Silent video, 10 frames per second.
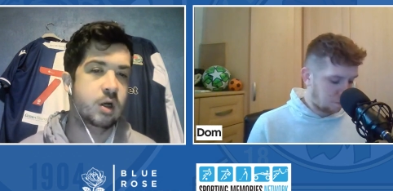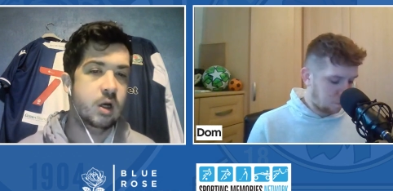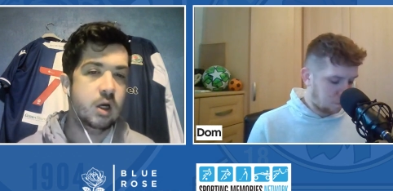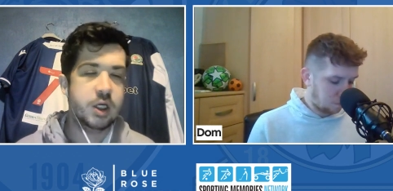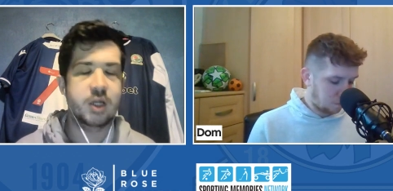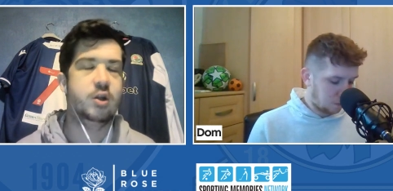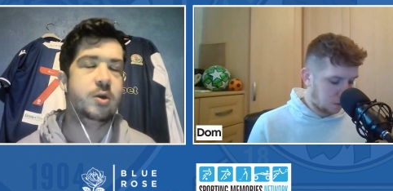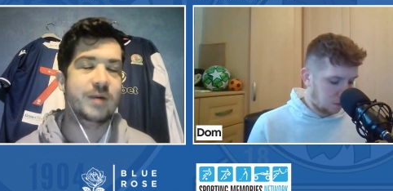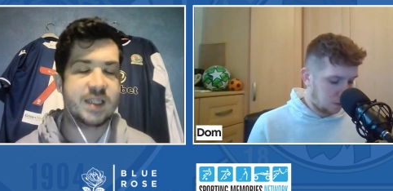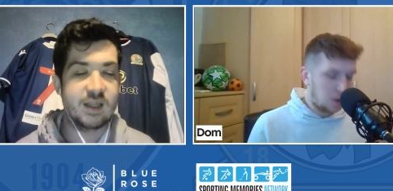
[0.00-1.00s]
Speaker 1: or you
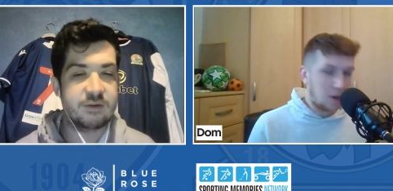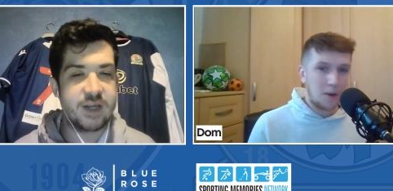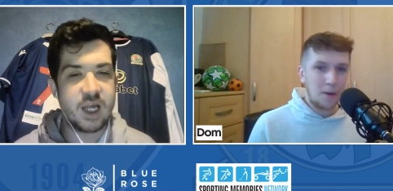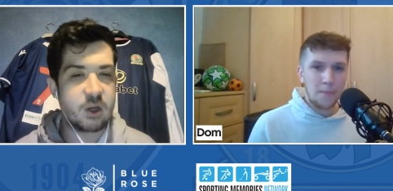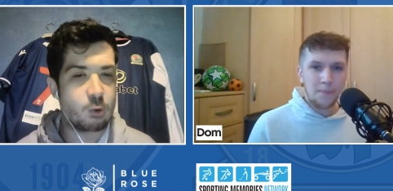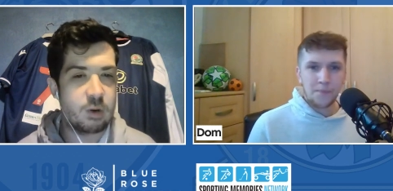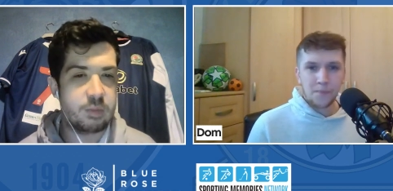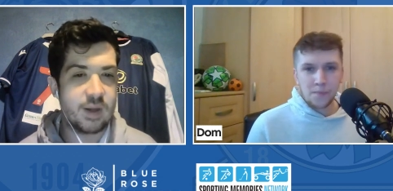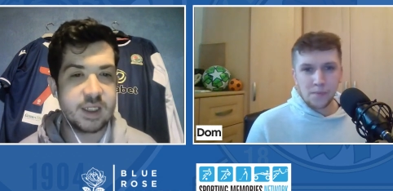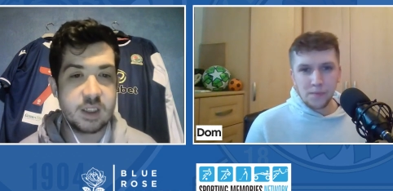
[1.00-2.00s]
know, do we still have the
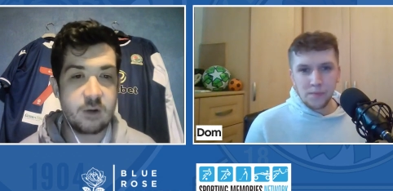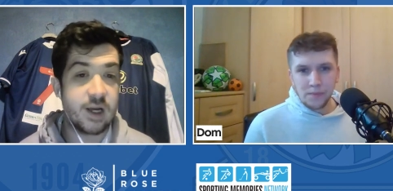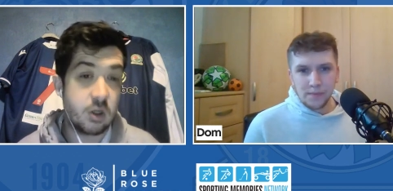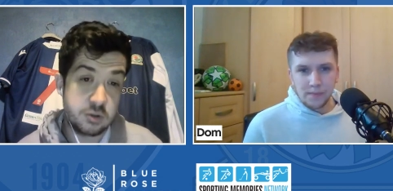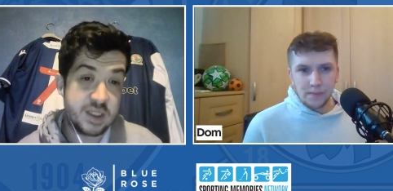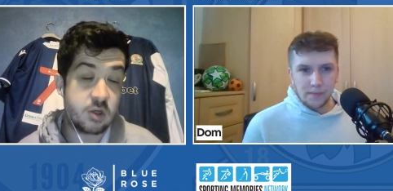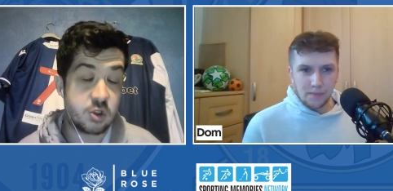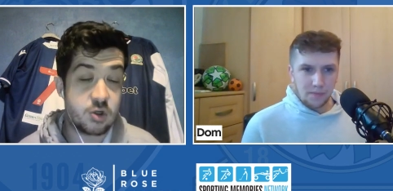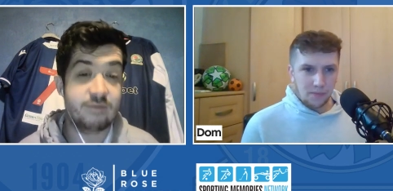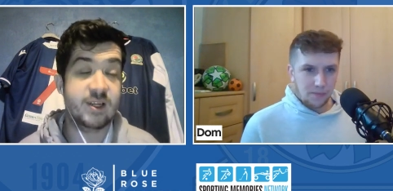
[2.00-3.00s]
adequate players to do it? Because we
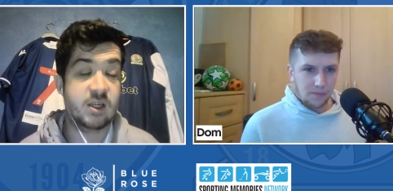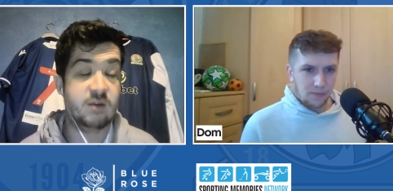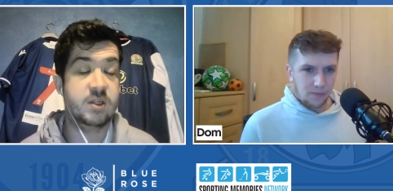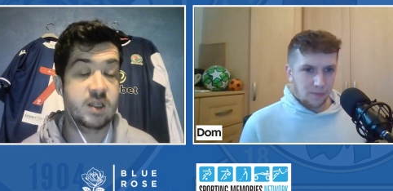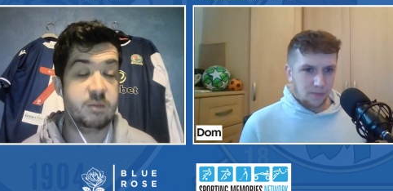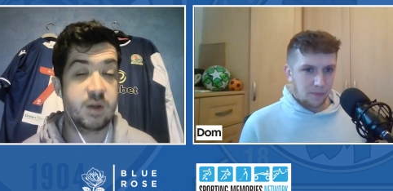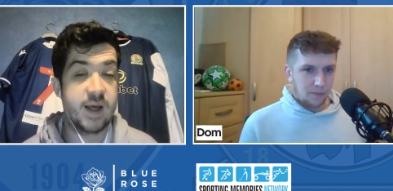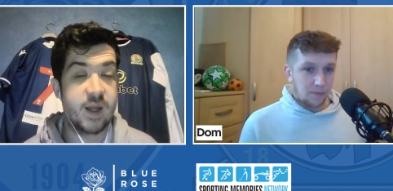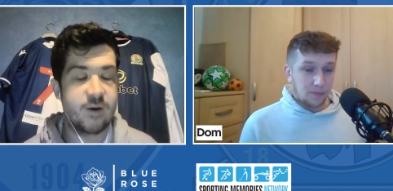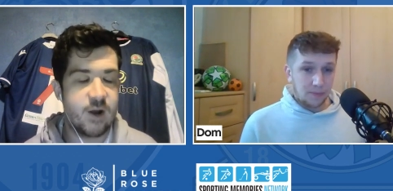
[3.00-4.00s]
saw Travis obviously
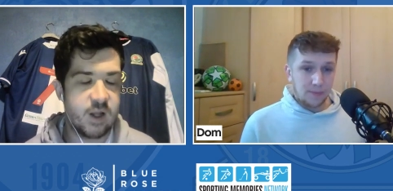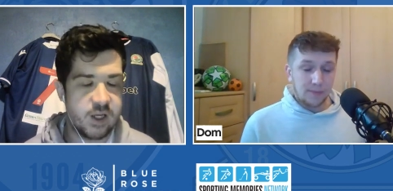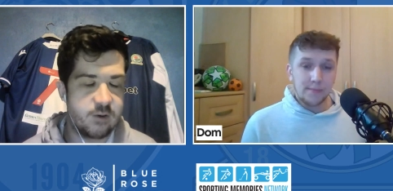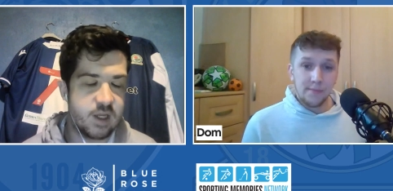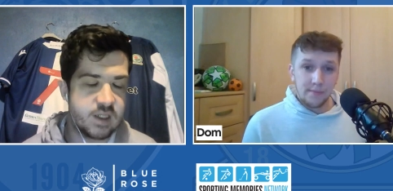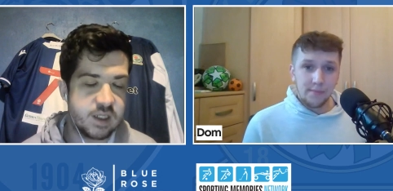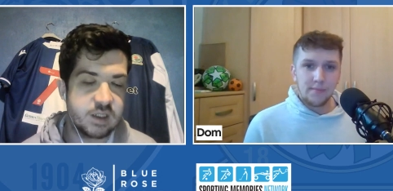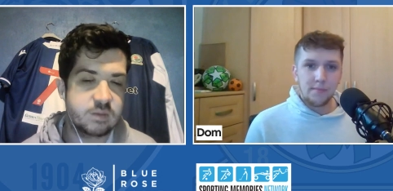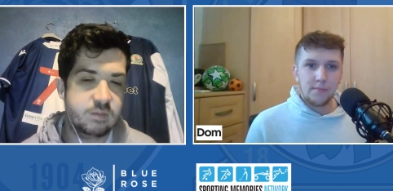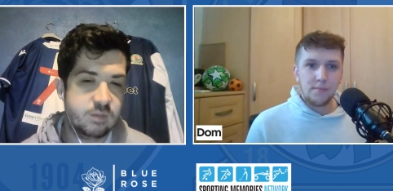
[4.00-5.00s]
play there earlier in the
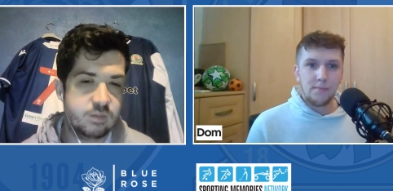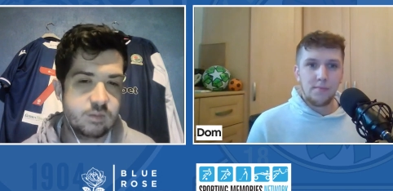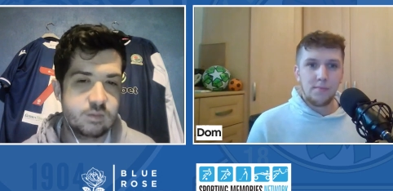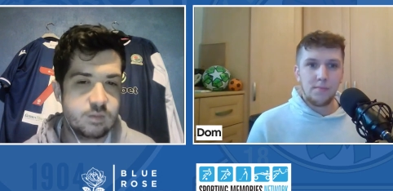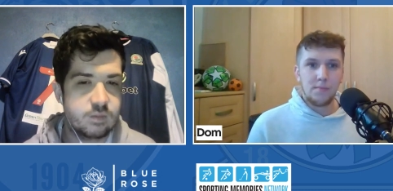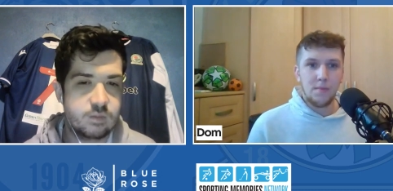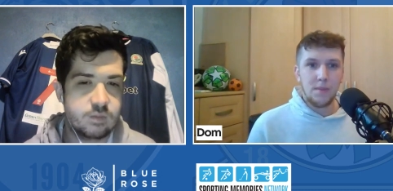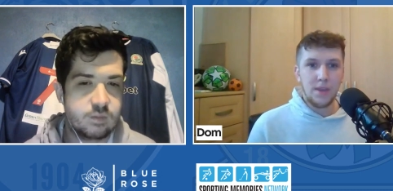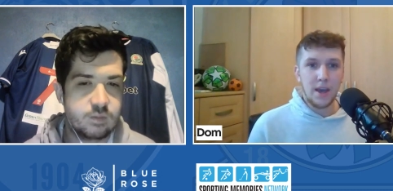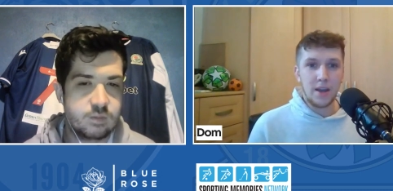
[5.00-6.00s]
season.
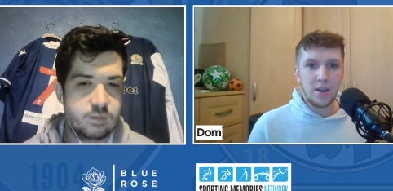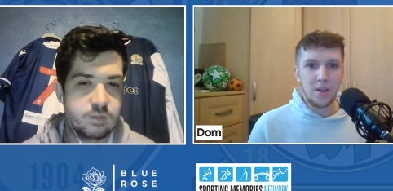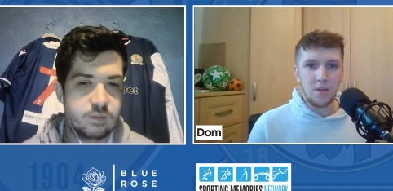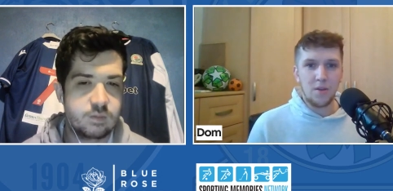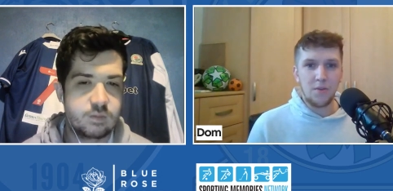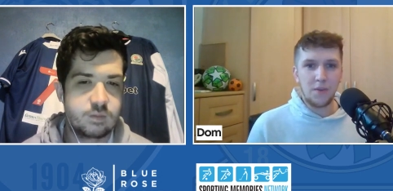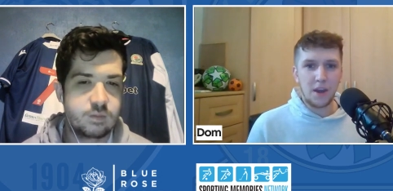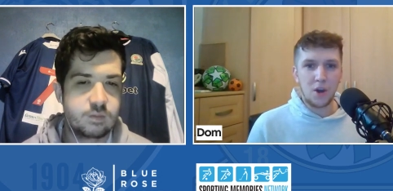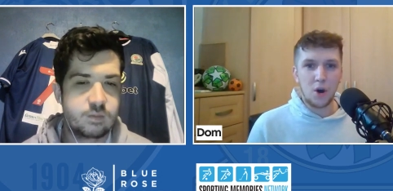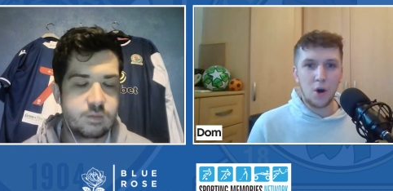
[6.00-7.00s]
Speaker 2: Yeah, and you, are
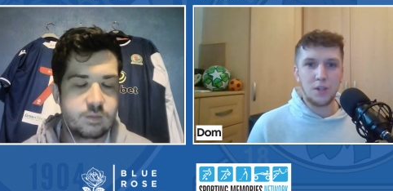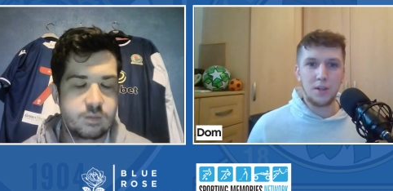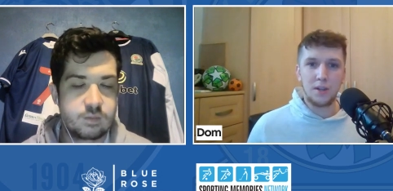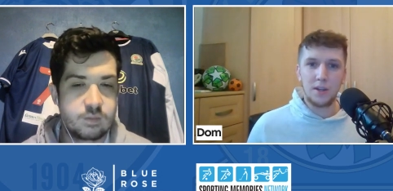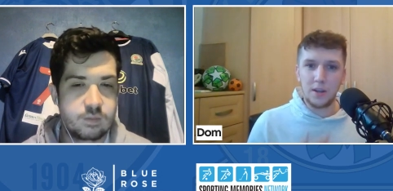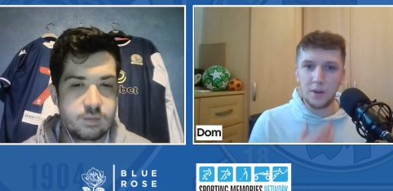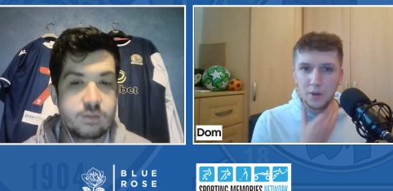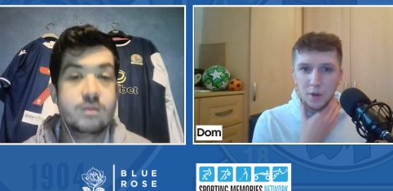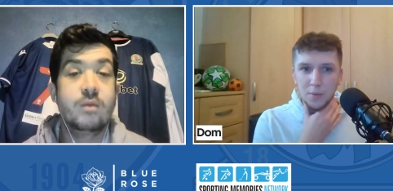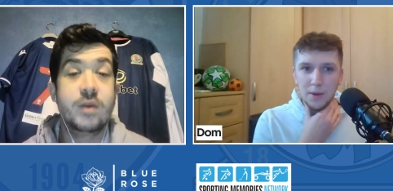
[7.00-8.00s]
forgetting Carter can
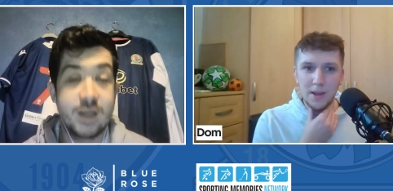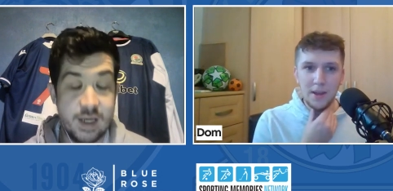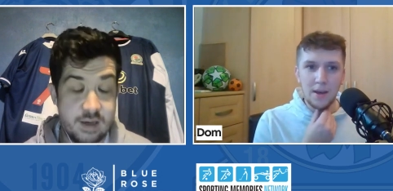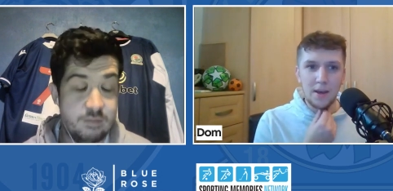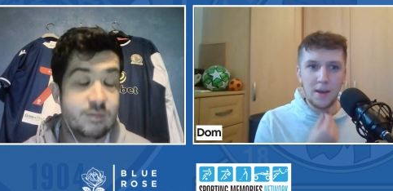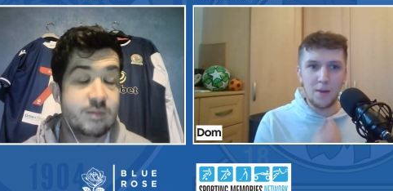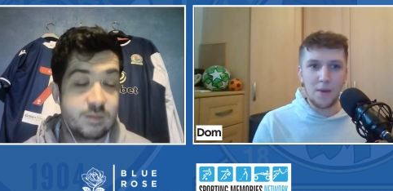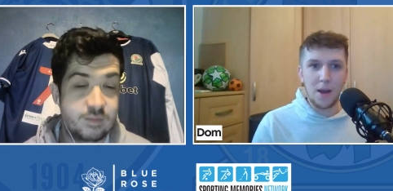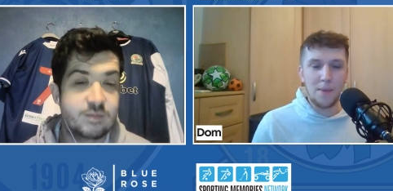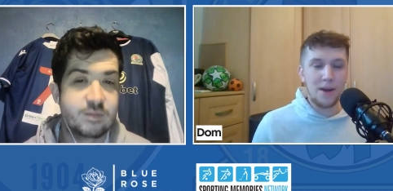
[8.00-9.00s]
also play there yeah.
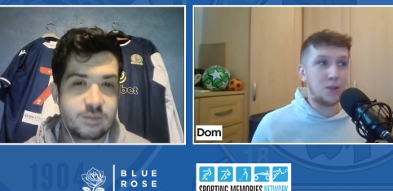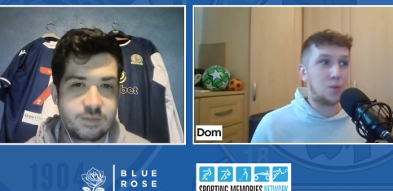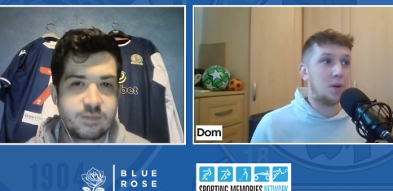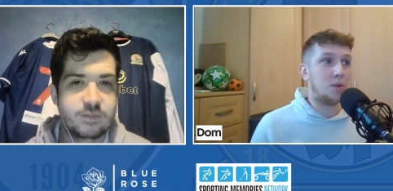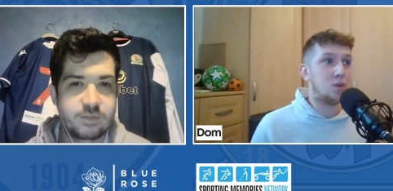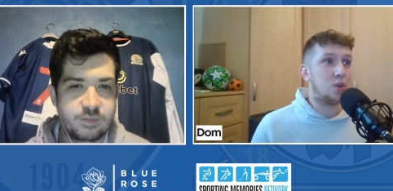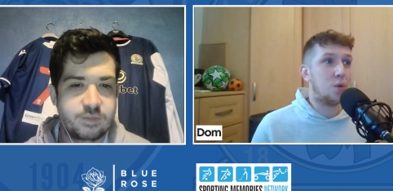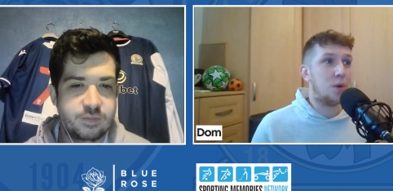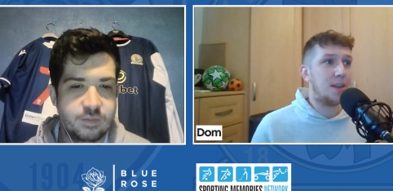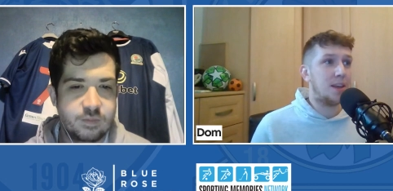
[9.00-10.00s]
at right back as well.
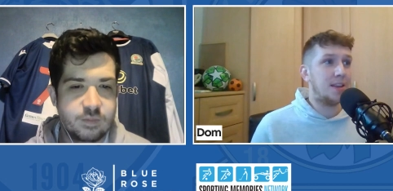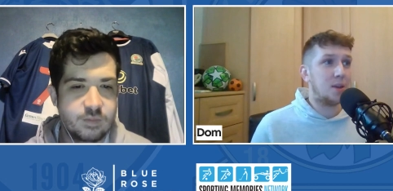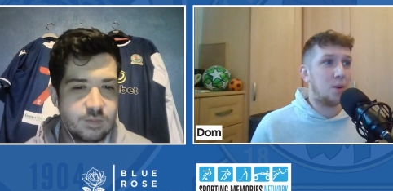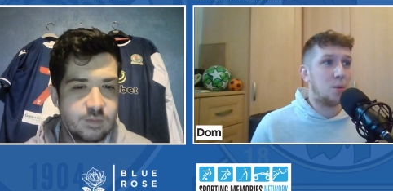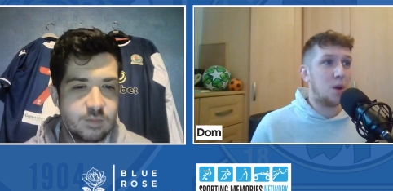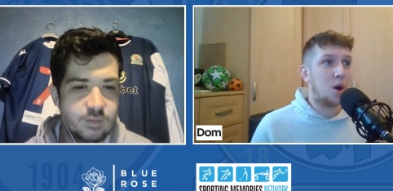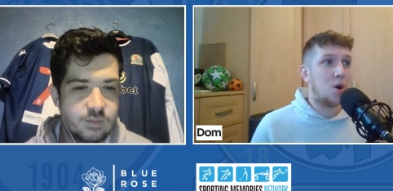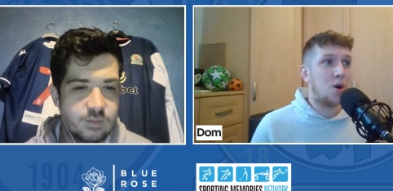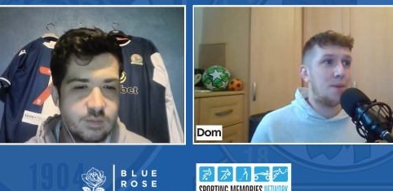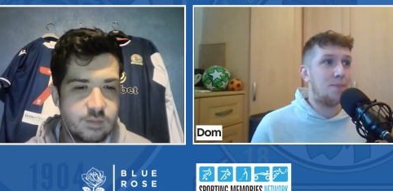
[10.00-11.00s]
So I think that we
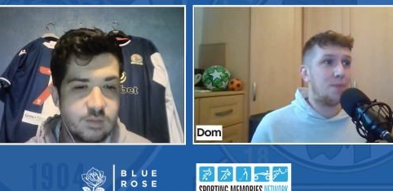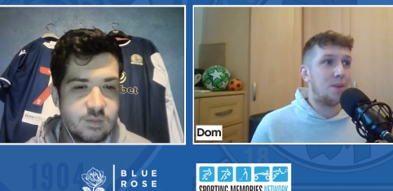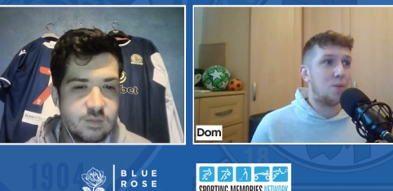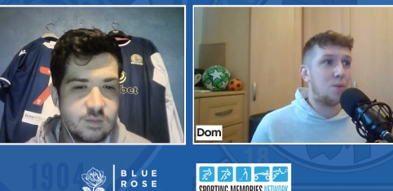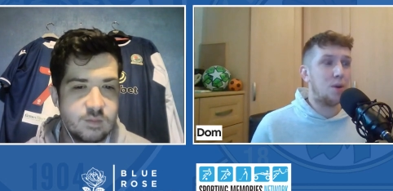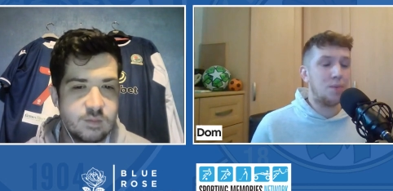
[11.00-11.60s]
are we're in a